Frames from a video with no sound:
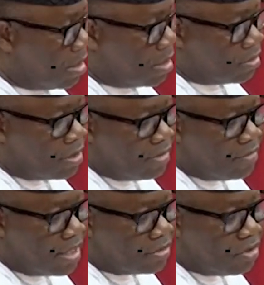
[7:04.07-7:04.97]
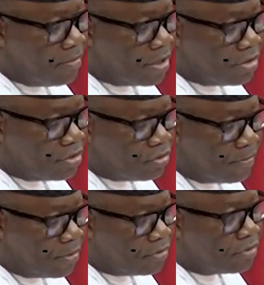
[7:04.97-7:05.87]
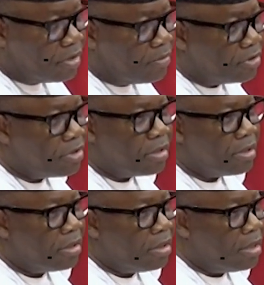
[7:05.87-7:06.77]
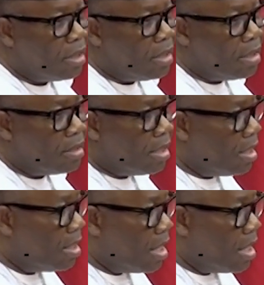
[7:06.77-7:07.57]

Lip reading: So if there is nobody who is opposed to the motion, then